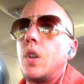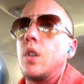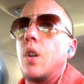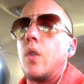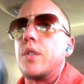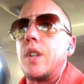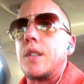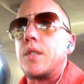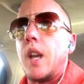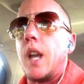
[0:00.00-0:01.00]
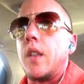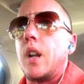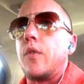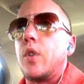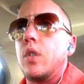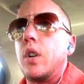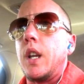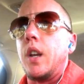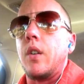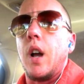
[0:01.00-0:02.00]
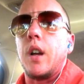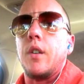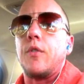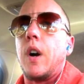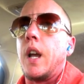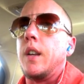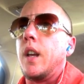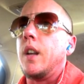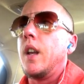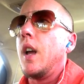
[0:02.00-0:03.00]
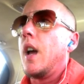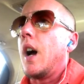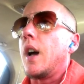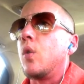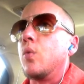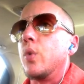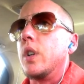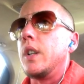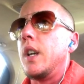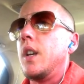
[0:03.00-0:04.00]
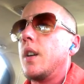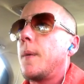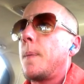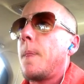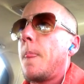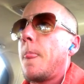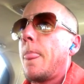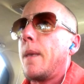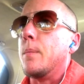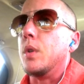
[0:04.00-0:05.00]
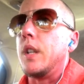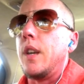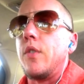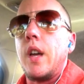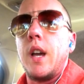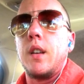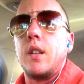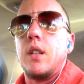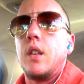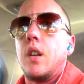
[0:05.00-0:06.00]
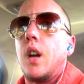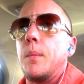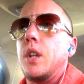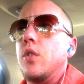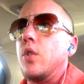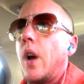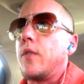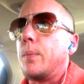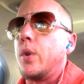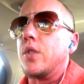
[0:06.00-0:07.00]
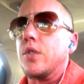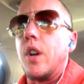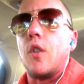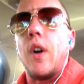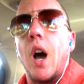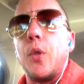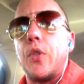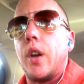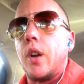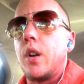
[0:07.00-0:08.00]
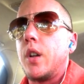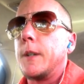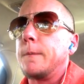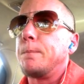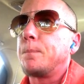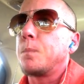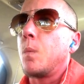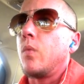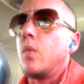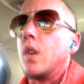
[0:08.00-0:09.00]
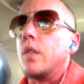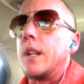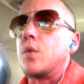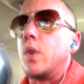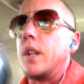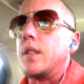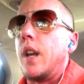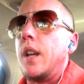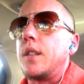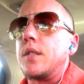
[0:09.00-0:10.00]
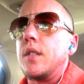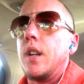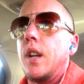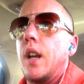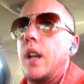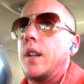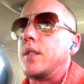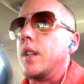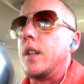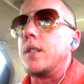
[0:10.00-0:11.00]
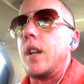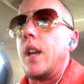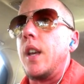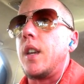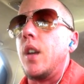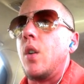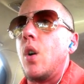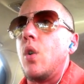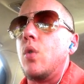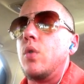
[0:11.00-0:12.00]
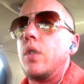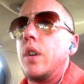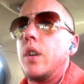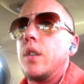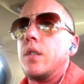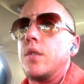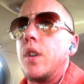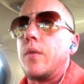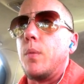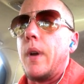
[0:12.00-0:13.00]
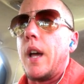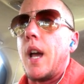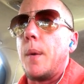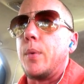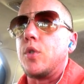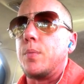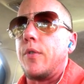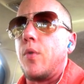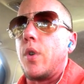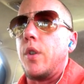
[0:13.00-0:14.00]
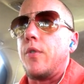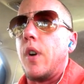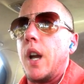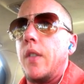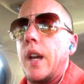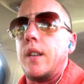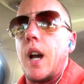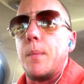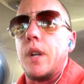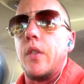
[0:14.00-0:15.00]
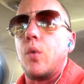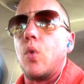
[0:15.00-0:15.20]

You know, there's that saying that if you're looking, you're not going to find it. I don't really believe that. I mean, you do have to put yourself out there. That's what it takes. And it's going to take, you know, several bad apples before you find that diamond in the